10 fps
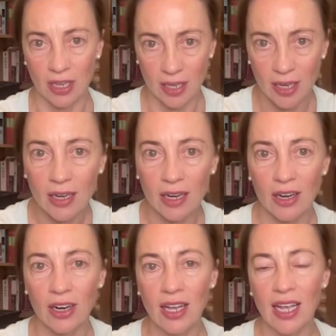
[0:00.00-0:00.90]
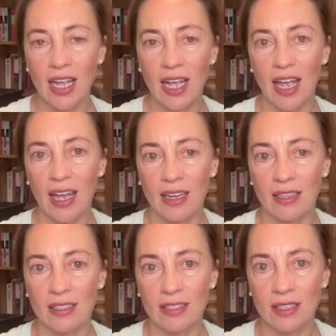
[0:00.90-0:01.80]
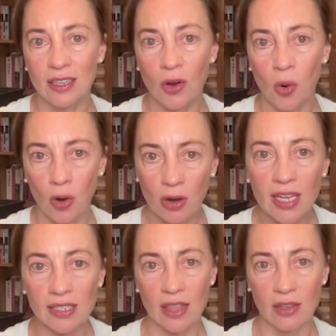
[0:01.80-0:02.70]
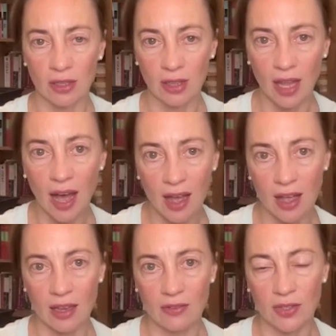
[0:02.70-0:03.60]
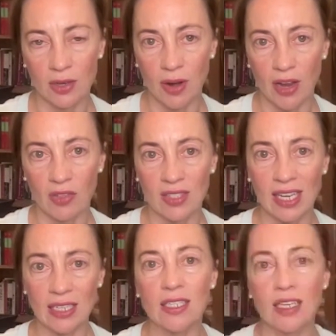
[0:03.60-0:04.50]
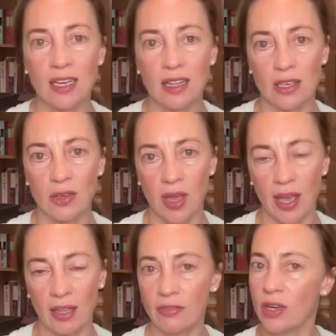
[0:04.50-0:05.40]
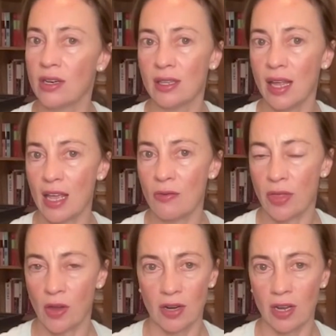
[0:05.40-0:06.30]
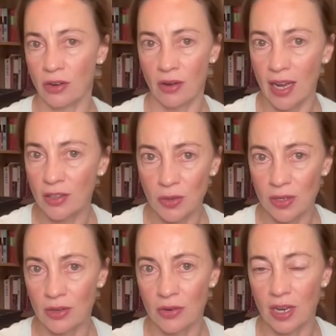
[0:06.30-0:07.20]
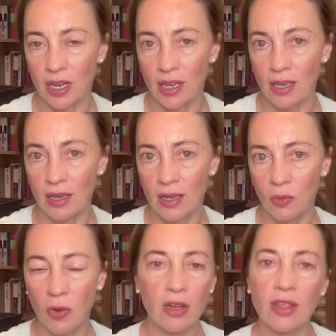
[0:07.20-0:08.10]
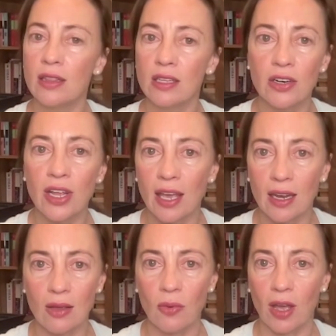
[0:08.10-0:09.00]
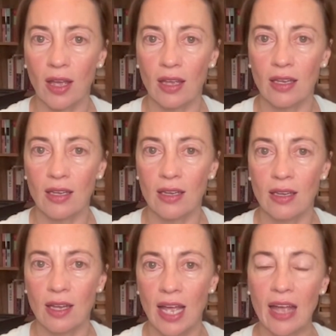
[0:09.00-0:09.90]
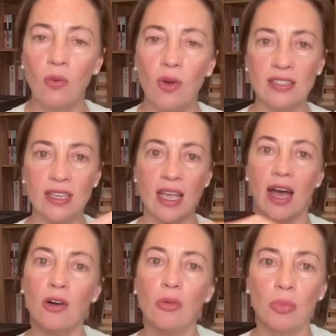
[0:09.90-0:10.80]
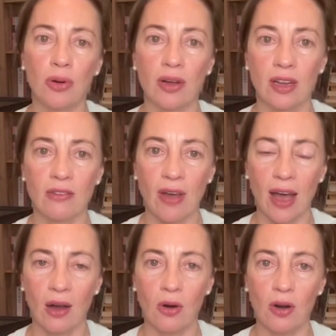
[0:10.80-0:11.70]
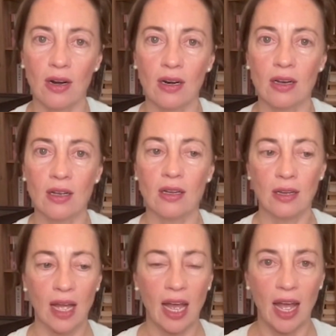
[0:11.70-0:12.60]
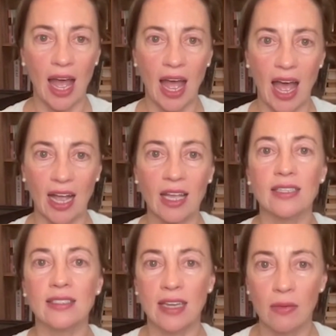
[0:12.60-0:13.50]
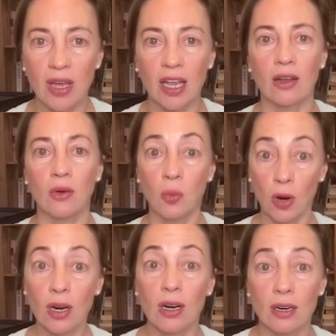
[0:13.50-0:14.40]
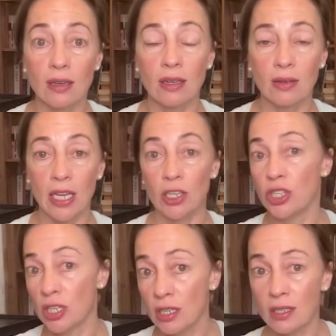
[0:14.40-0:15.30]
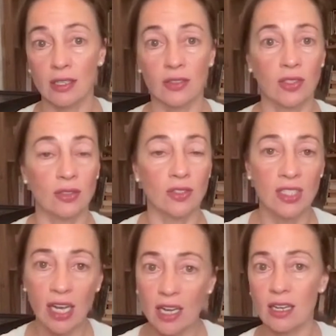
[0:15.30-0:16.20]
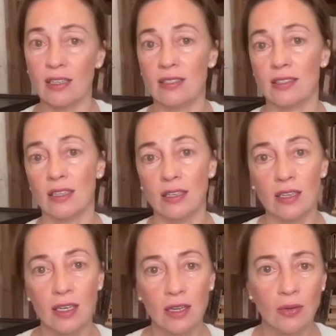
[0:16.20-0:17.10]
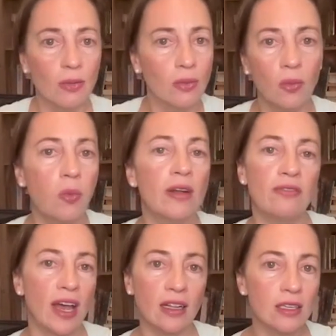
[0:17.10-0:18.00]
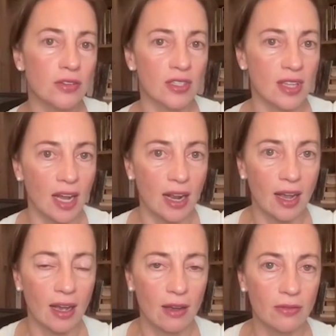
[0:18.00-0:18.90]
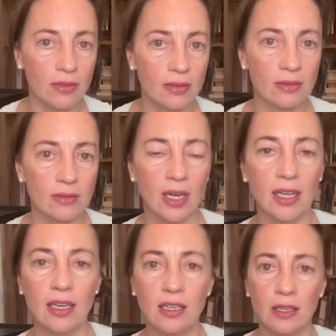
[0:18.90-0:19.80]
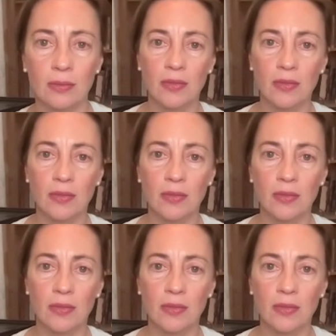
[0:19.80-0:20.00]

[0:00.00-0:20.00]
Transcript: per year and orienting their lives around this idea that you can't live a good life without an undergraduate degree? What are they learning anyway? And what is the output of our academic work in journals and studies? And what value does that have? Right?